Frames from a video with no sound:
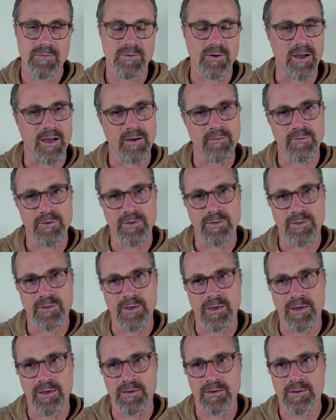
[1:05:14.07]
for
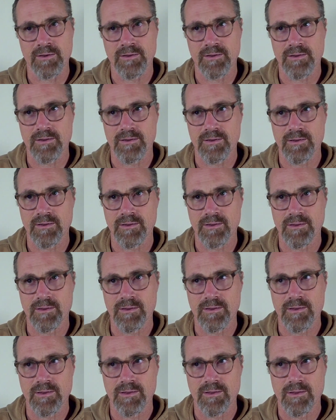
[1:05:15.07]
everything
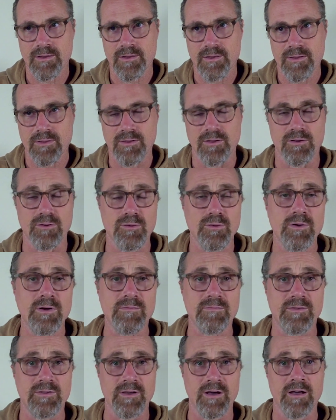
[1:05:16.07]
that you
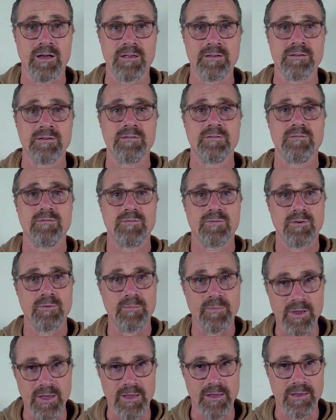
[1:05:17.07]
have done for
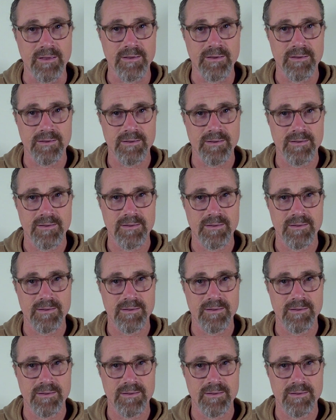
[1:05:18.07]
me